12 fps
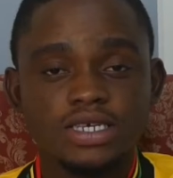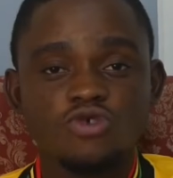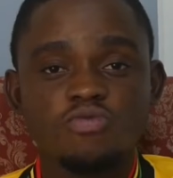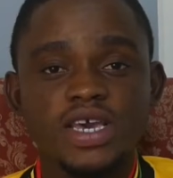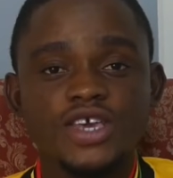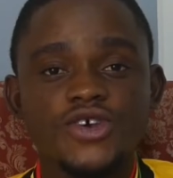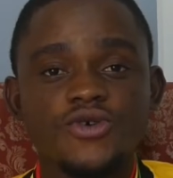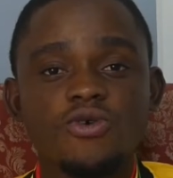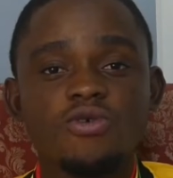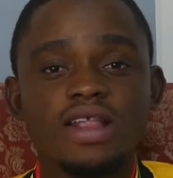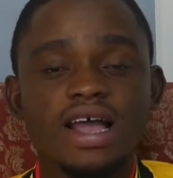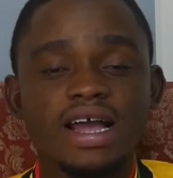you make your
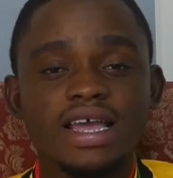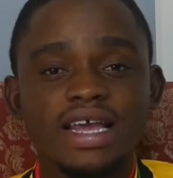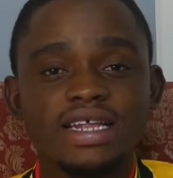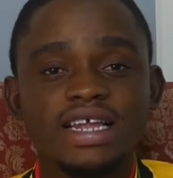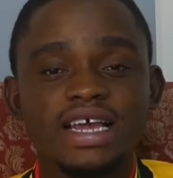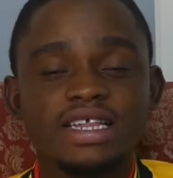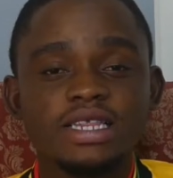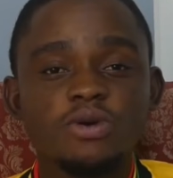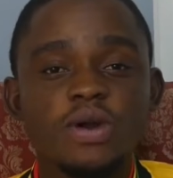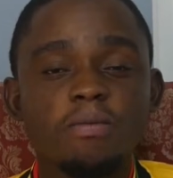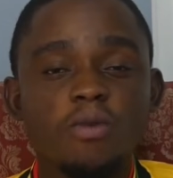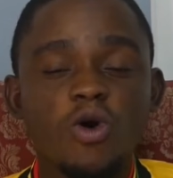own luck, and they
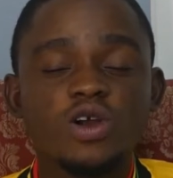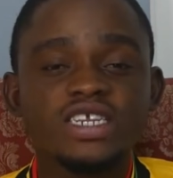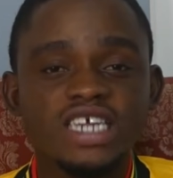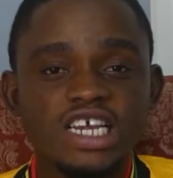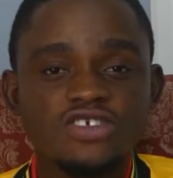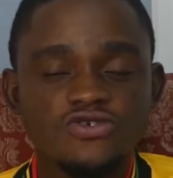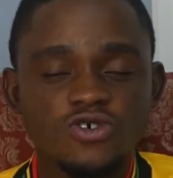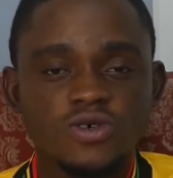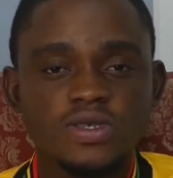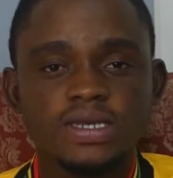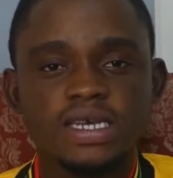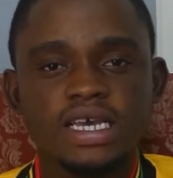were more
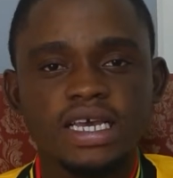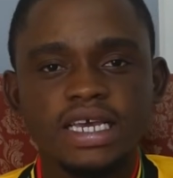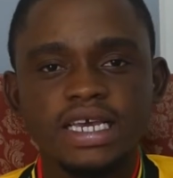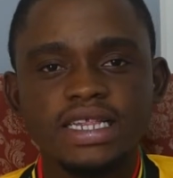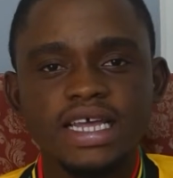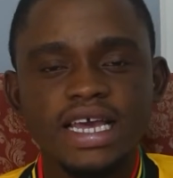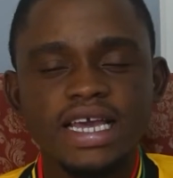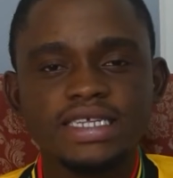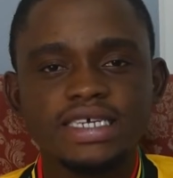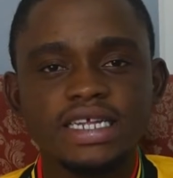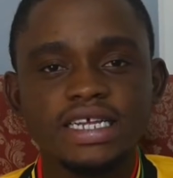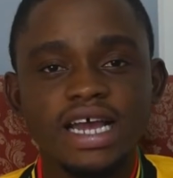dangerous in the
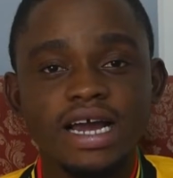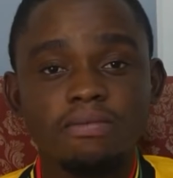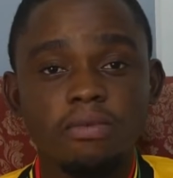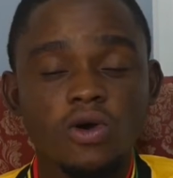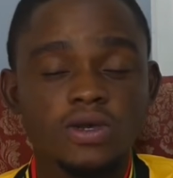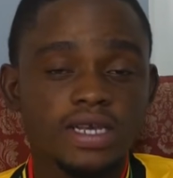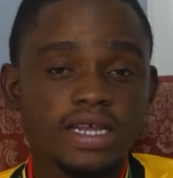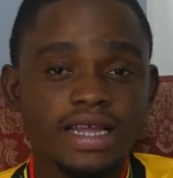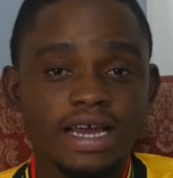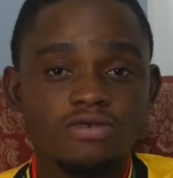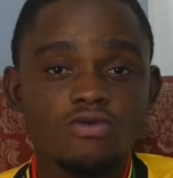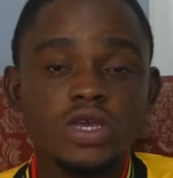18-yard box
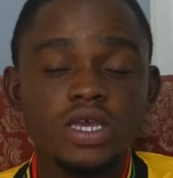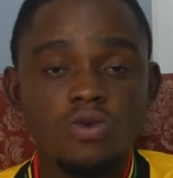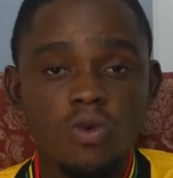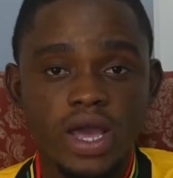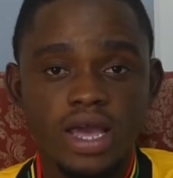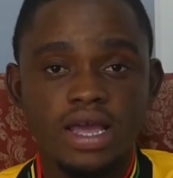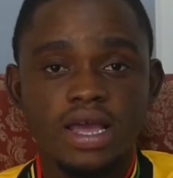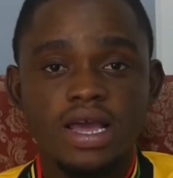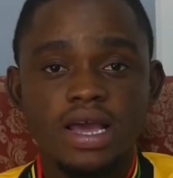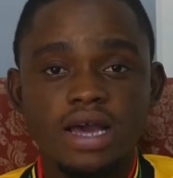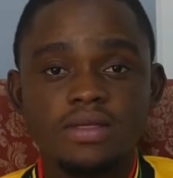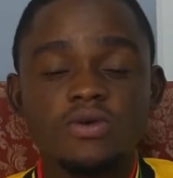than we were.
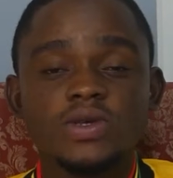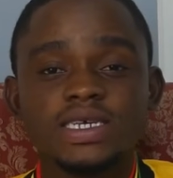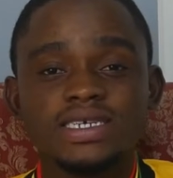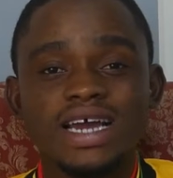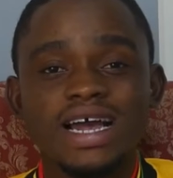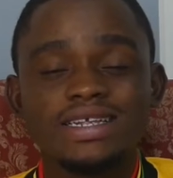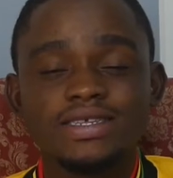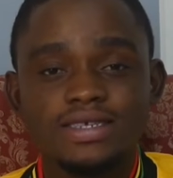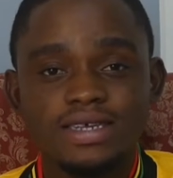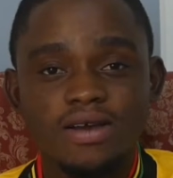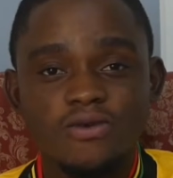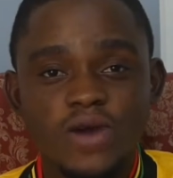There was a
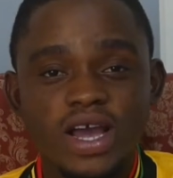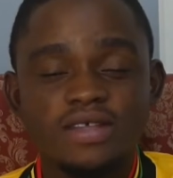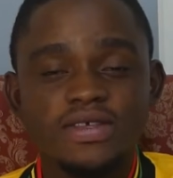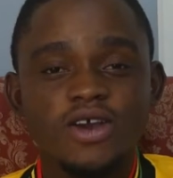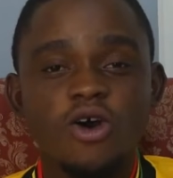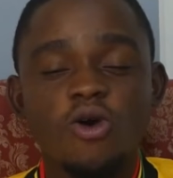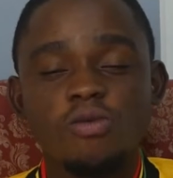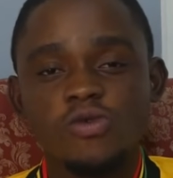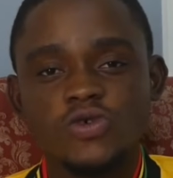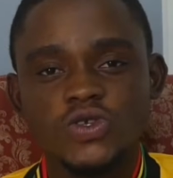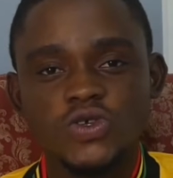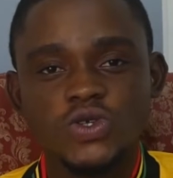chance where they
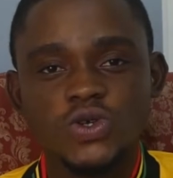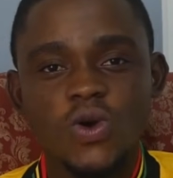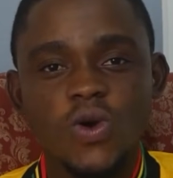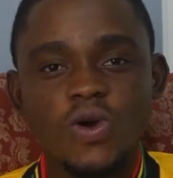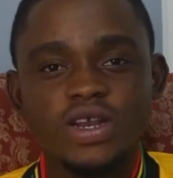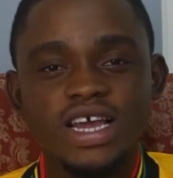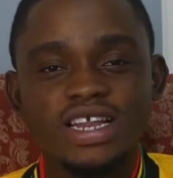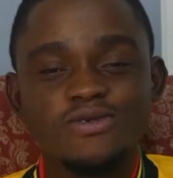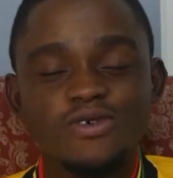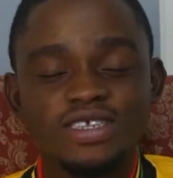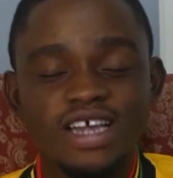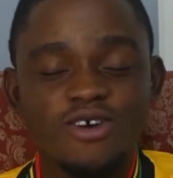almost scored, and it
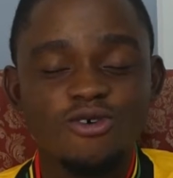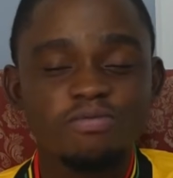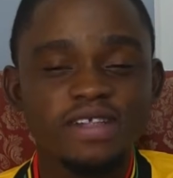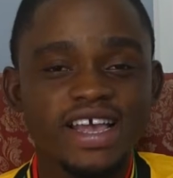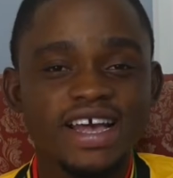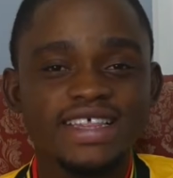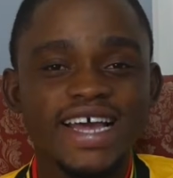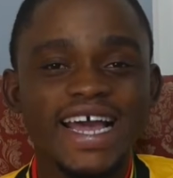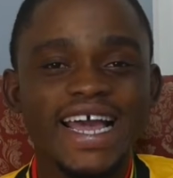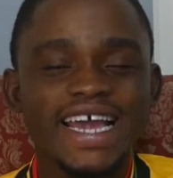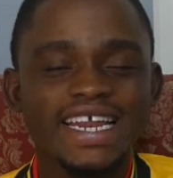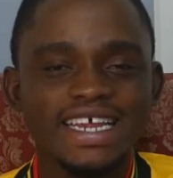was their own player that
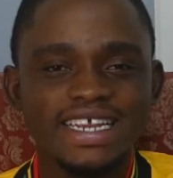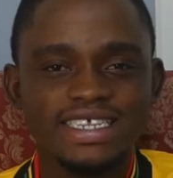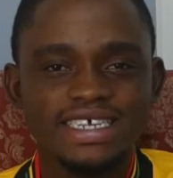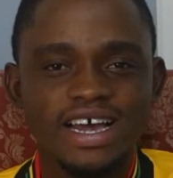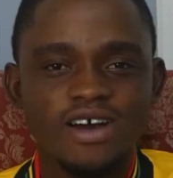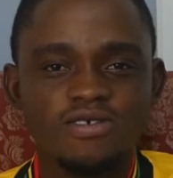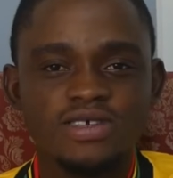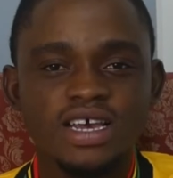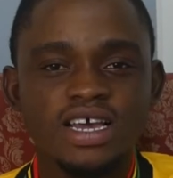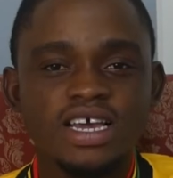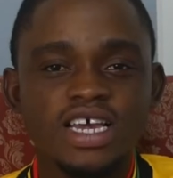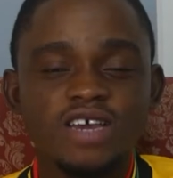headed it out.
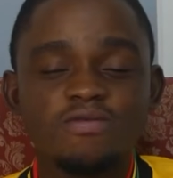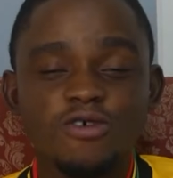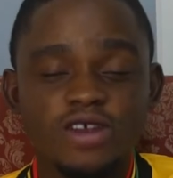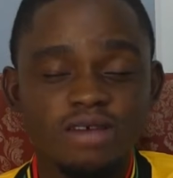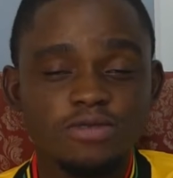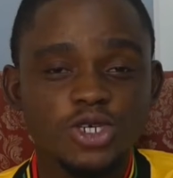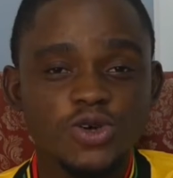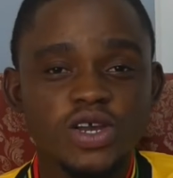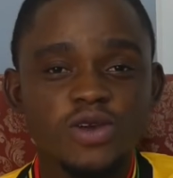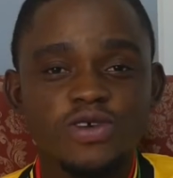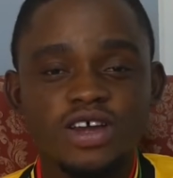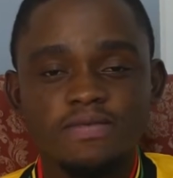If not, I'm sure
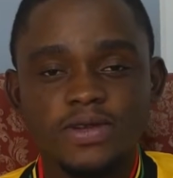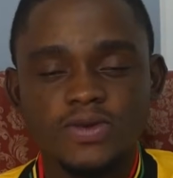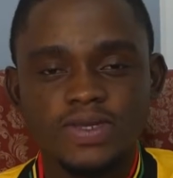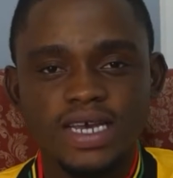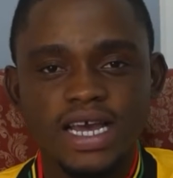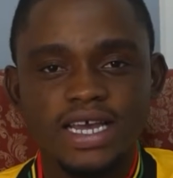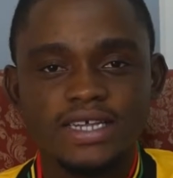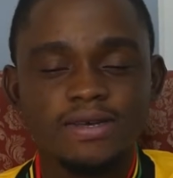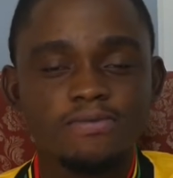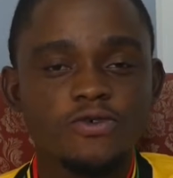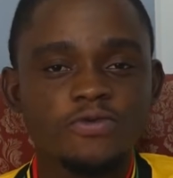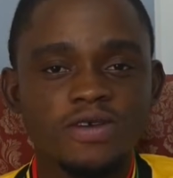it would have been on target
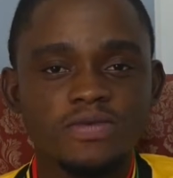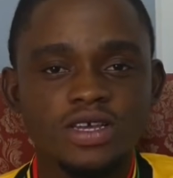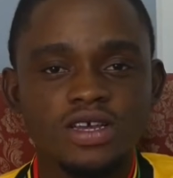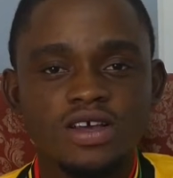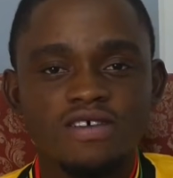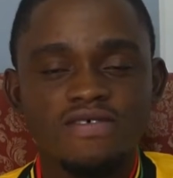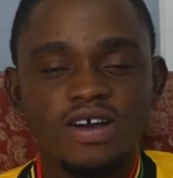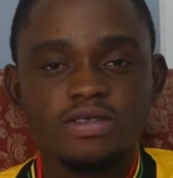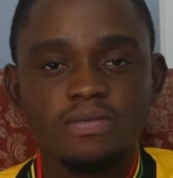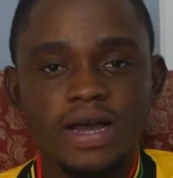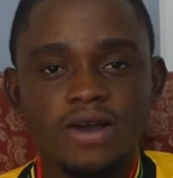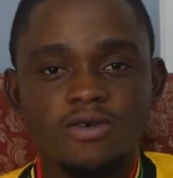and probably found
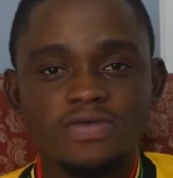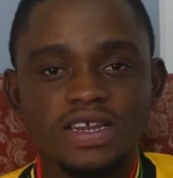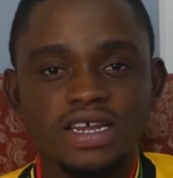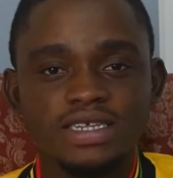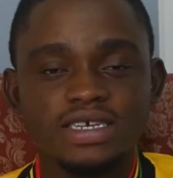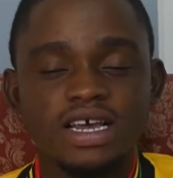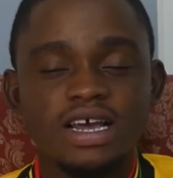the back of the net.